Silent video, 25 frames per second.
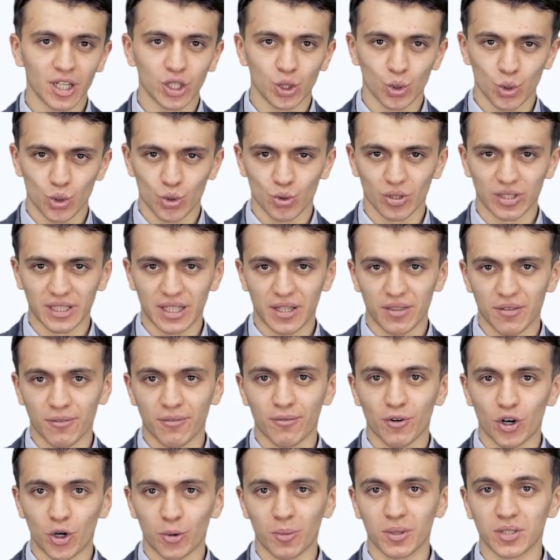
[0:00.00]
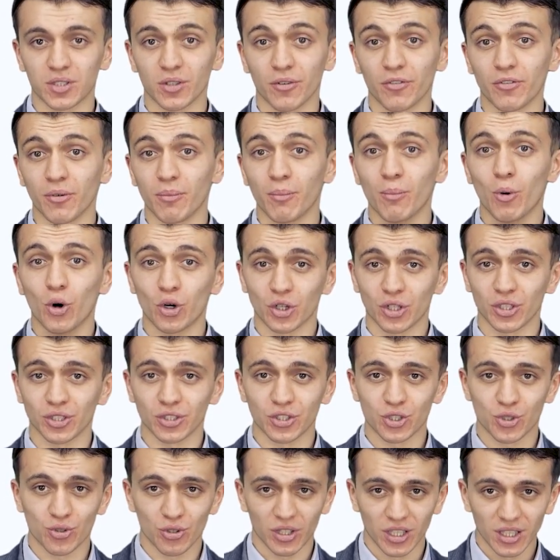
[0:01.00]
usually in the format of a
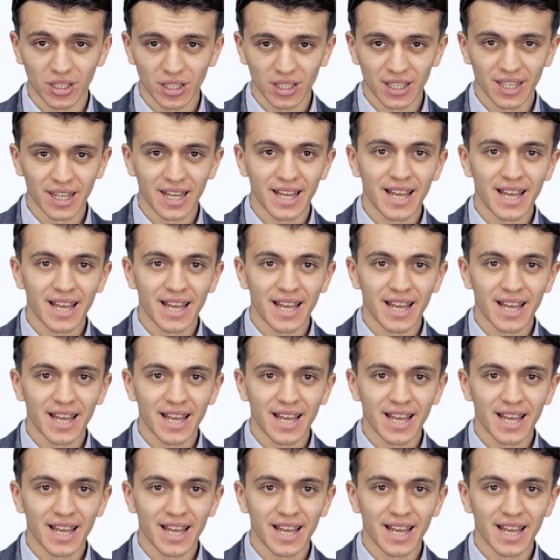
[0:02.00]
Merkle tree,